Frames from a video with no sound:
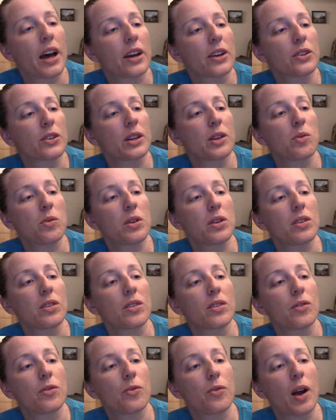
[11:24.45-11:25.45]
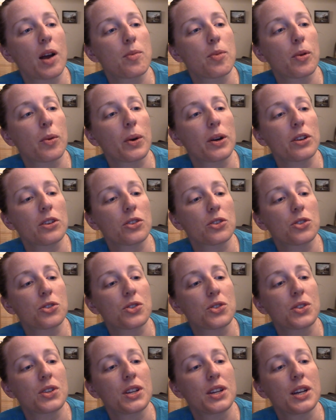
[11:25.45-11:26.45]
Greenwood
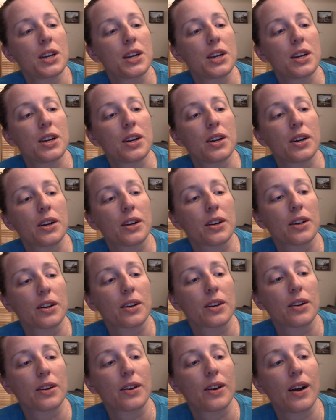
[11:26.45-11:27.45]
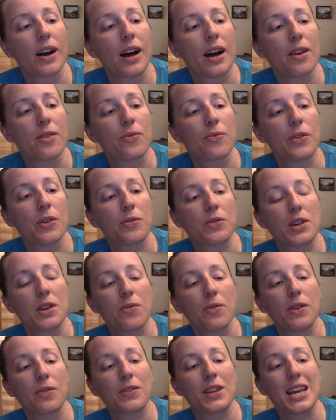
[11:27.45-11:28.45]
Fiberworks. Her
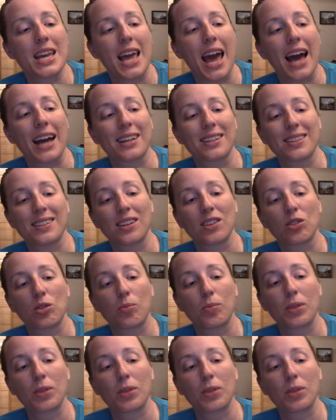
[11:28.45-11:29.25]
50/50 Yak Silk